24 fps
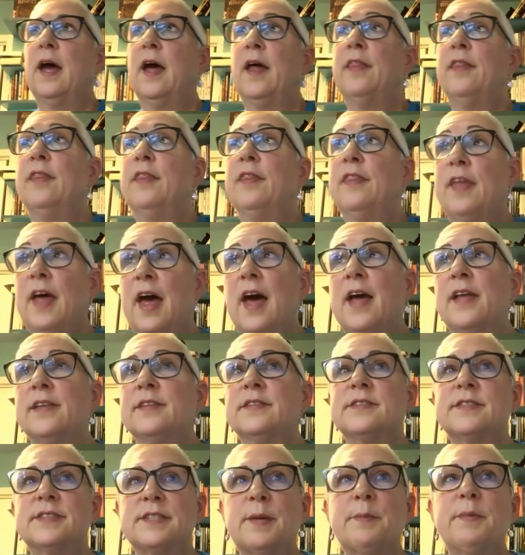and
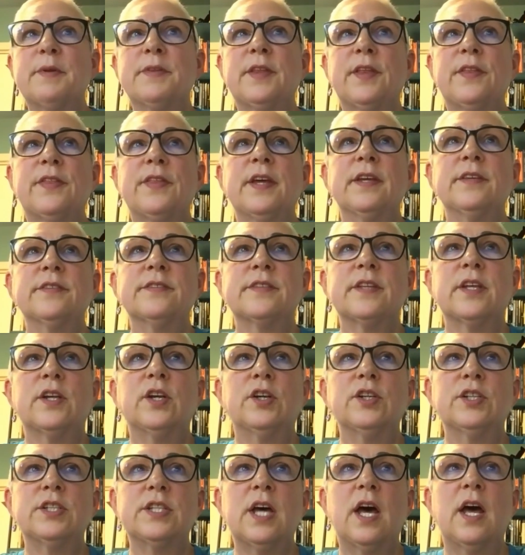then some of the things
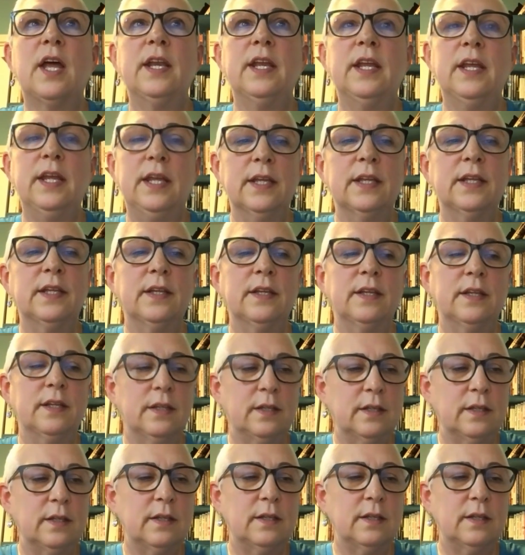that are done
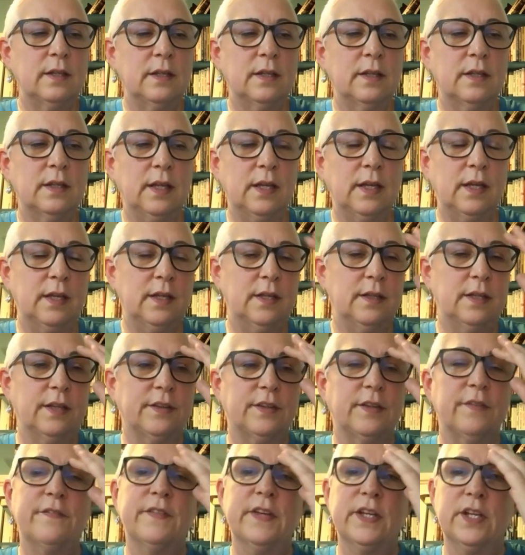
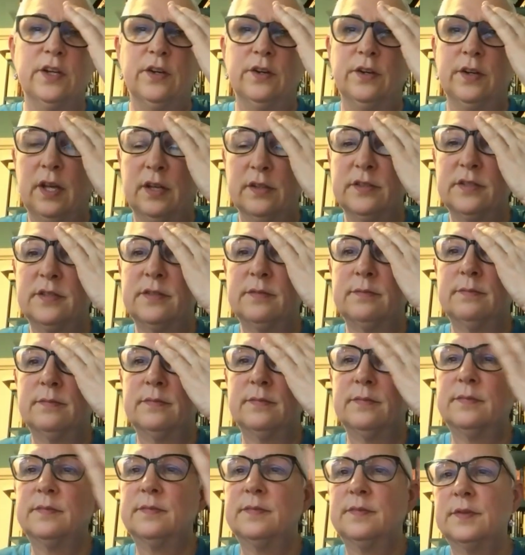that the vintner does.
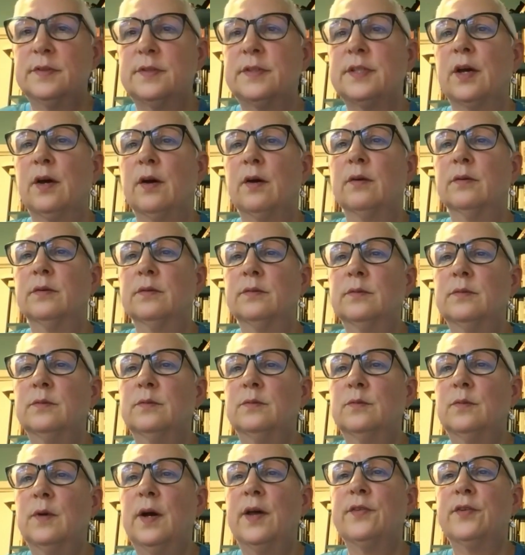So
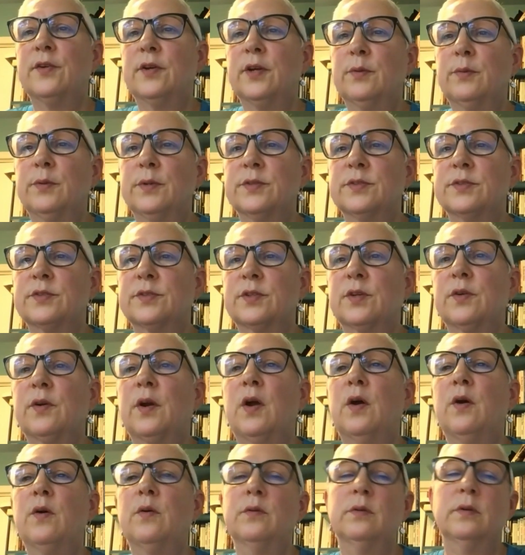whether it was
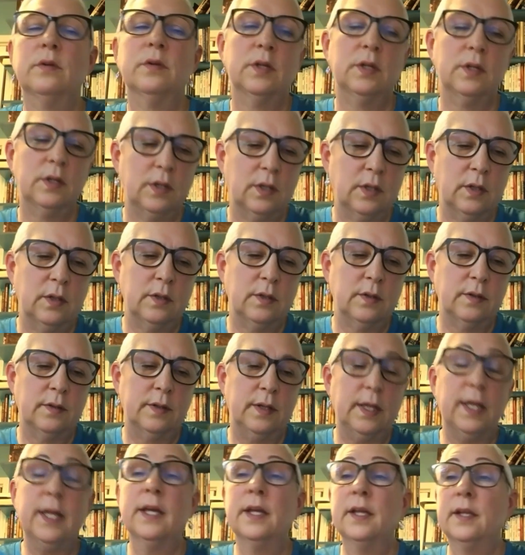grown
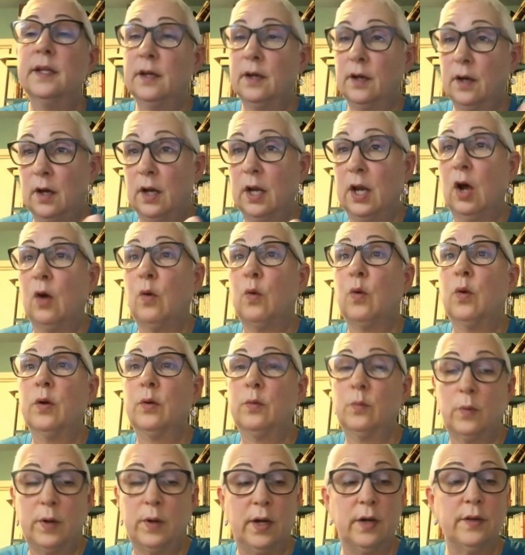
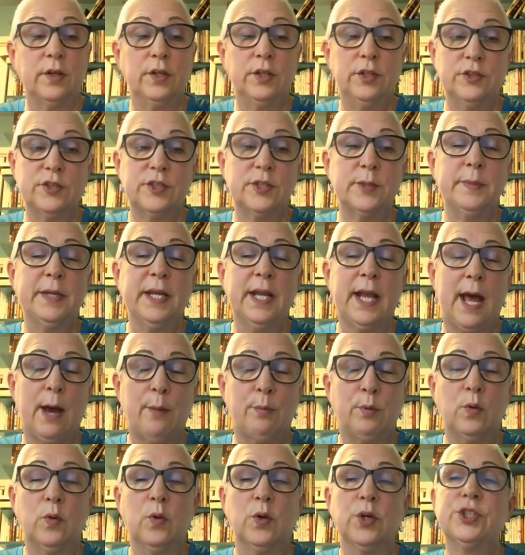or where there used to be an
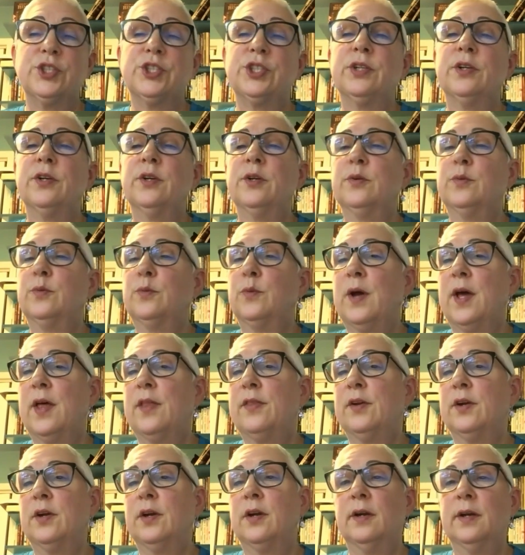apple orchard,
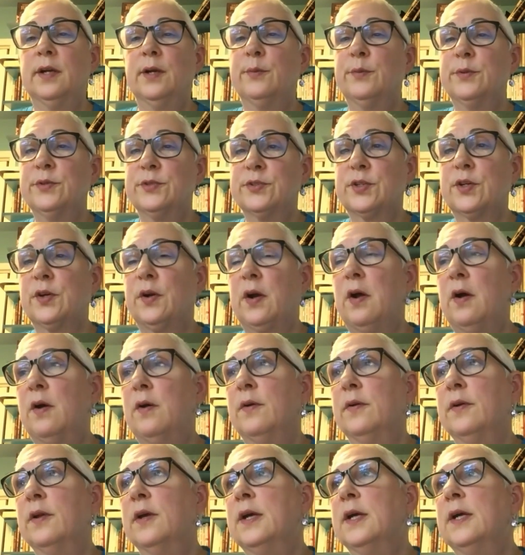whether it was
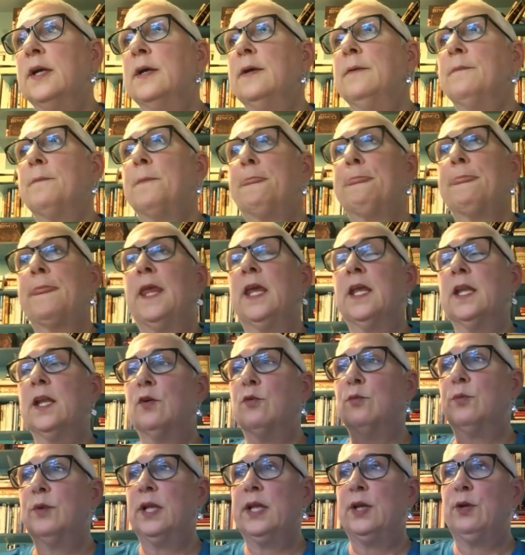grown in
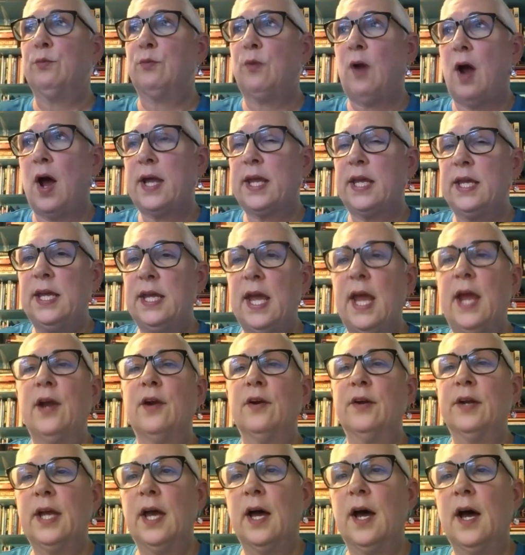a really rocky
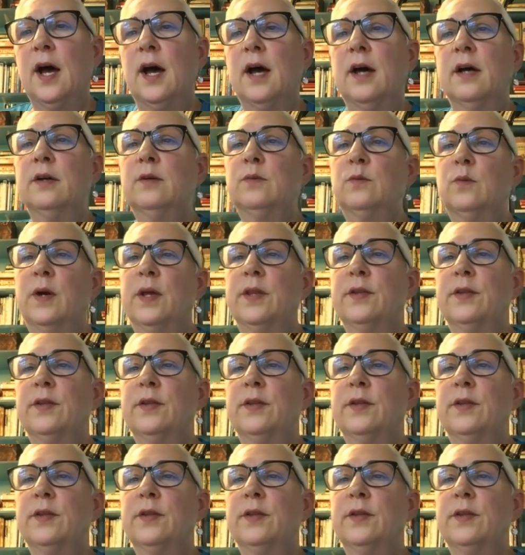area,